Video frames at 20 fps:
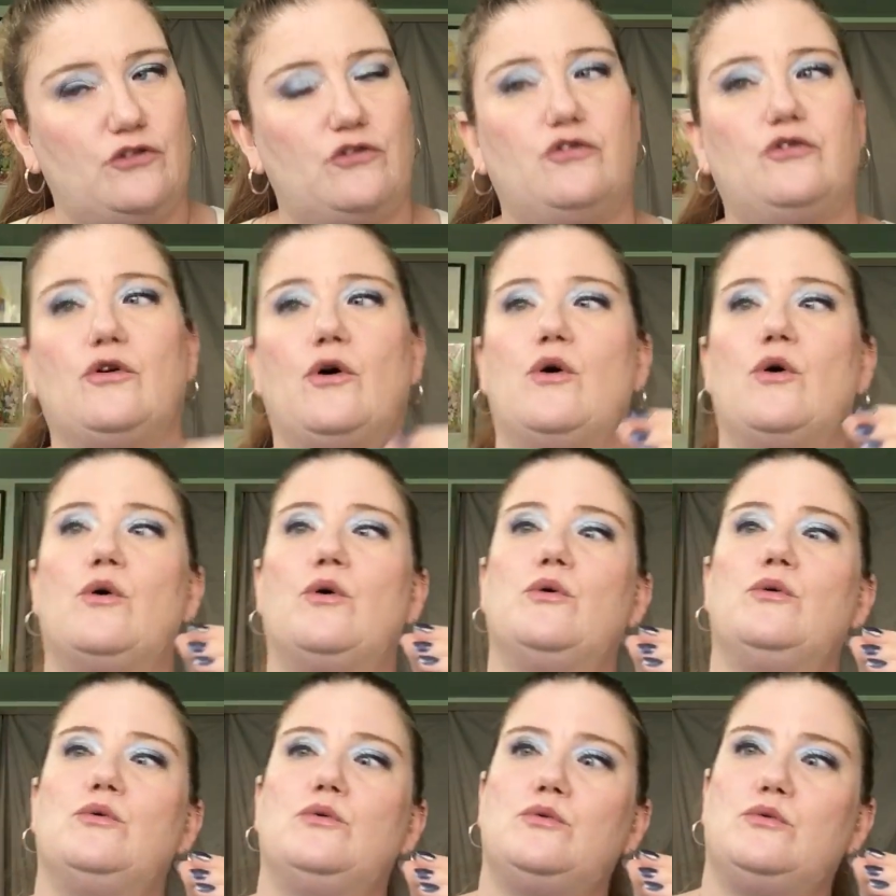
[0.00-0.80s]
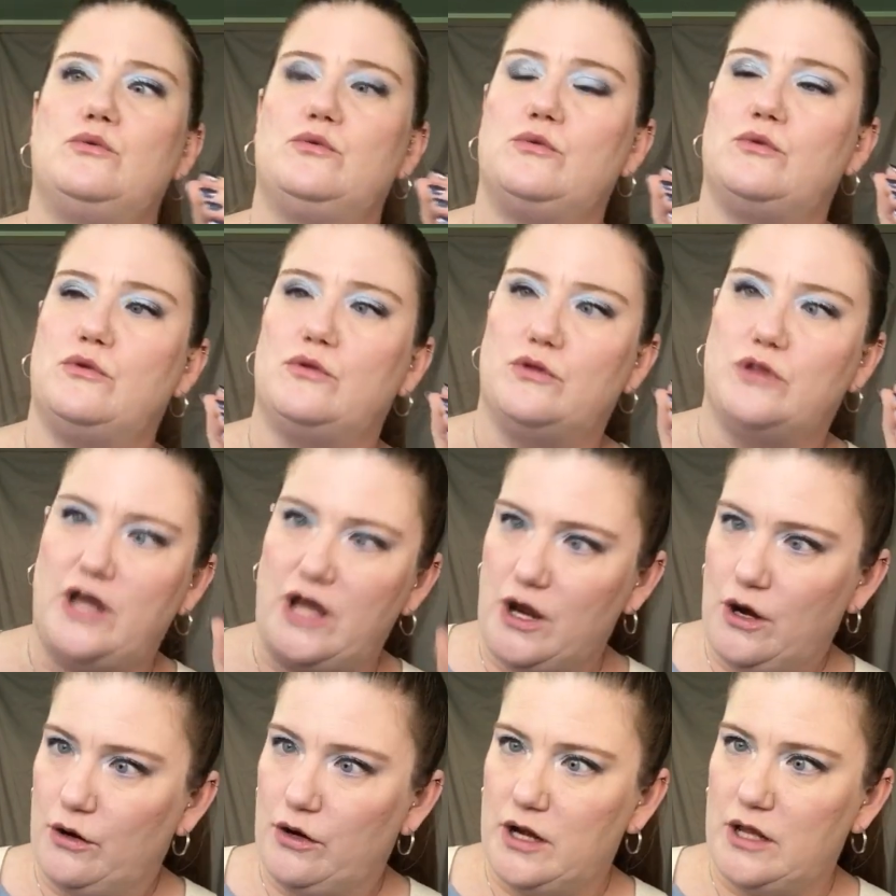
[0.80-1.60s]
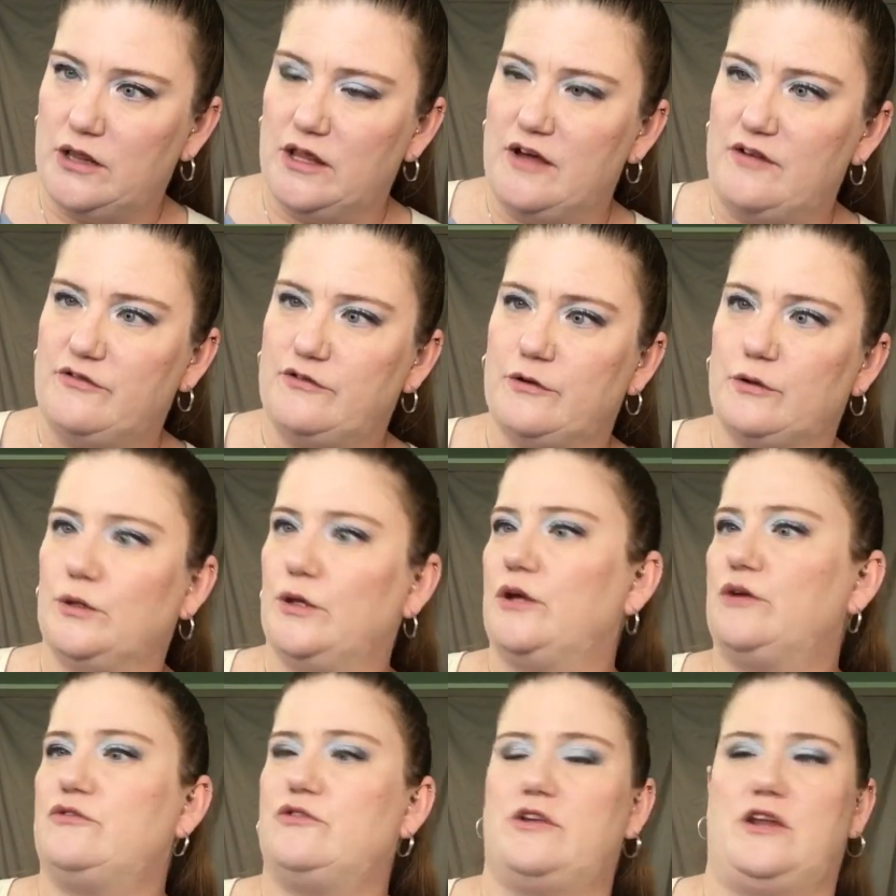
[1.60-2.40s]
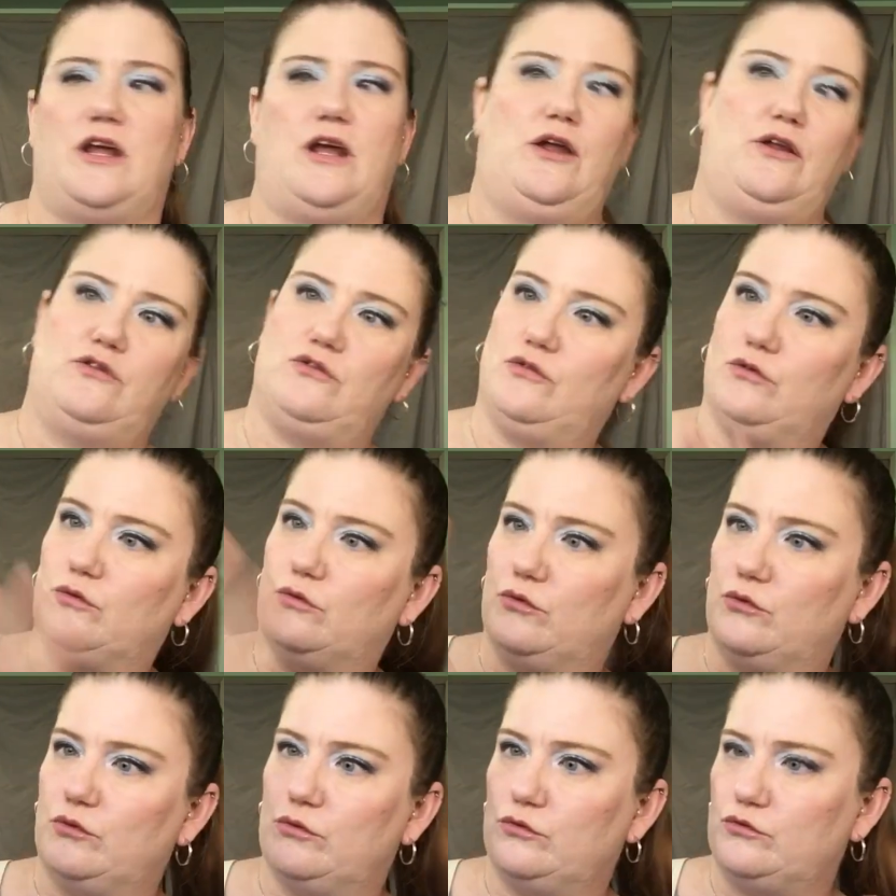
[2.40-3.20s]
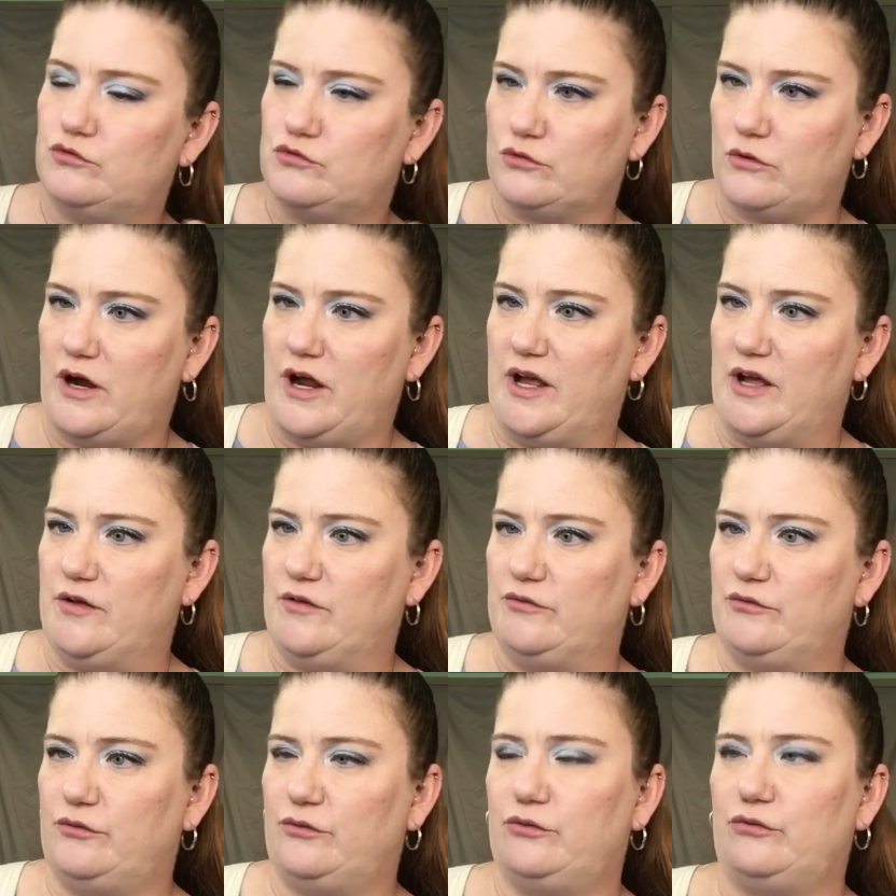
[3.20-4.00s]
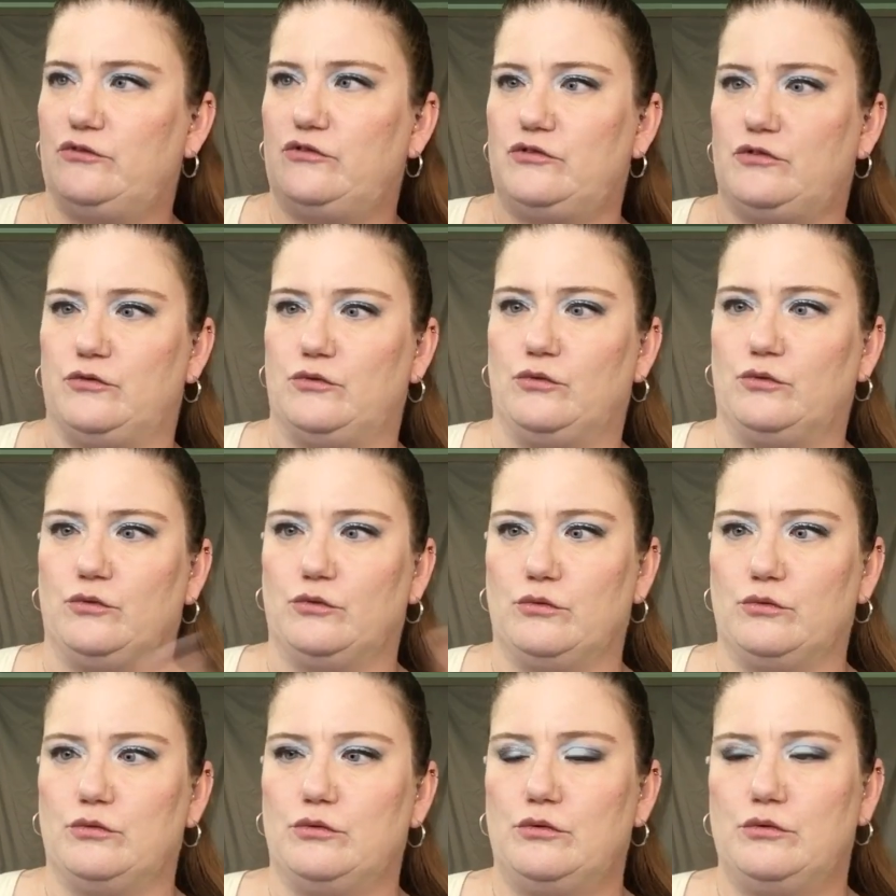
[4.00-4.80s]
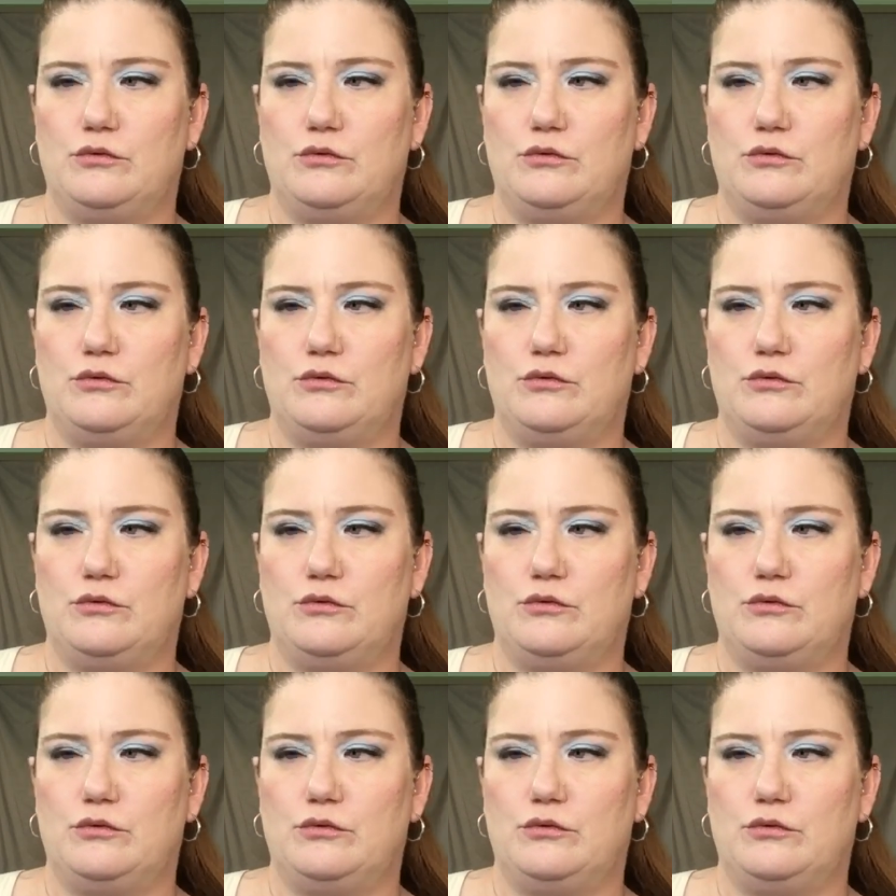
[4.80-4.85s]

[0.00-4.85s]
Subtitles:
So they already left earlier today to drive to